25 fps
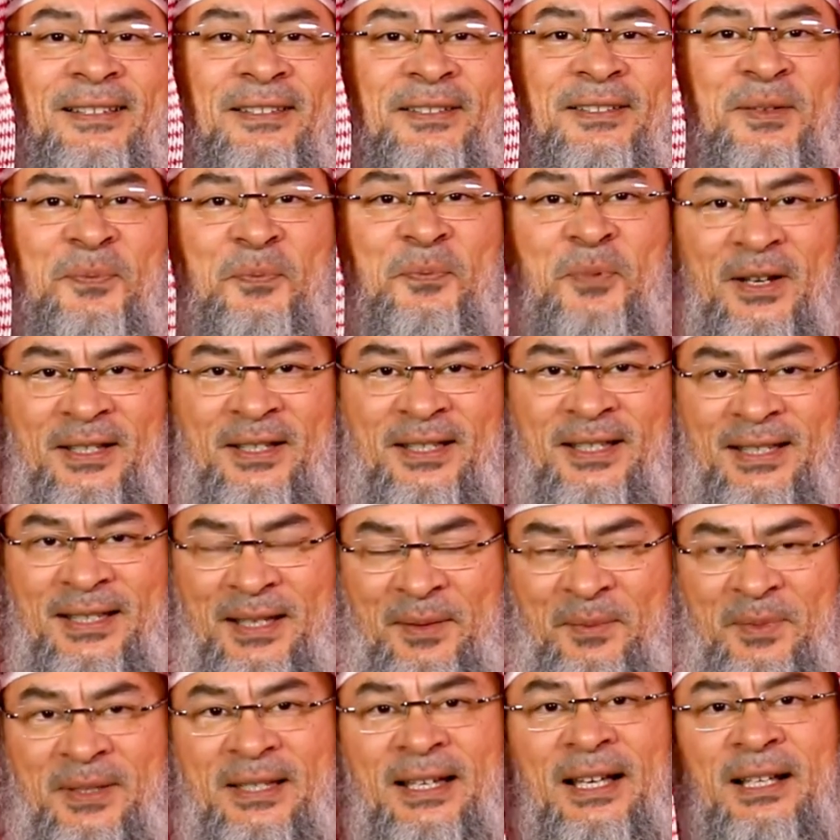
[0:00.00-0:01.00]

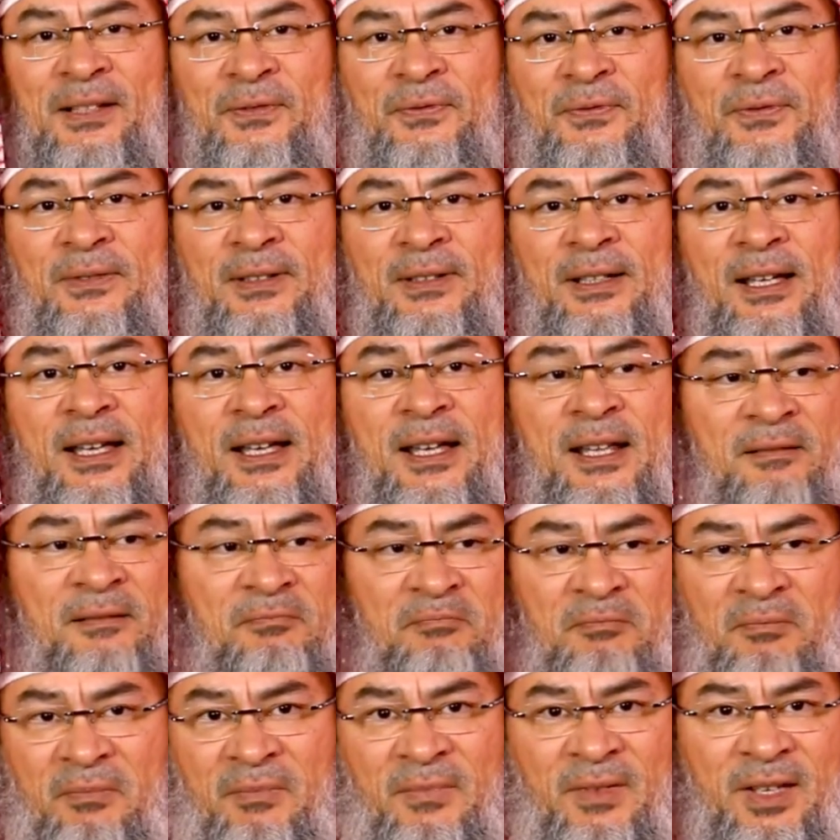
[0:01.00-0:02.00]
suppresses himself
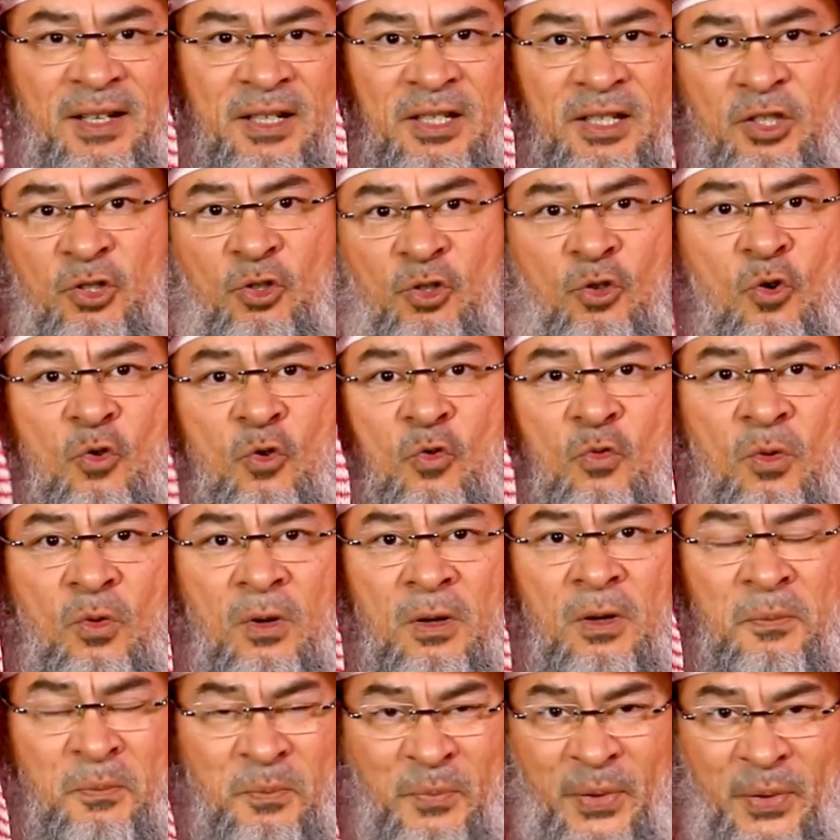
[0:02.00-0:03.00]
and there's
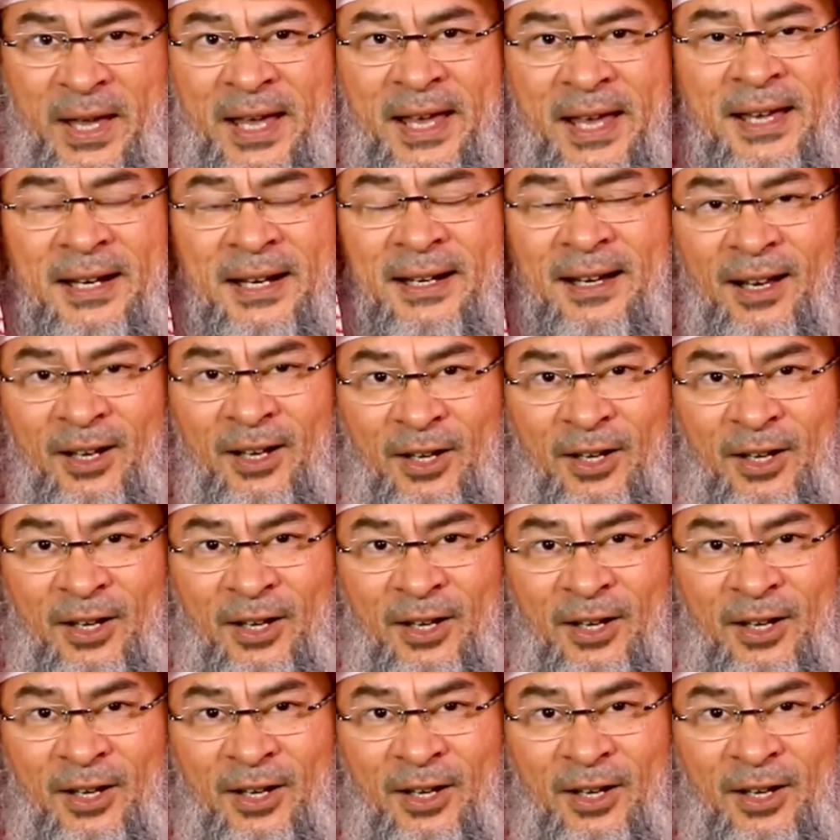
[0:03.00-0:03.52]
no pain,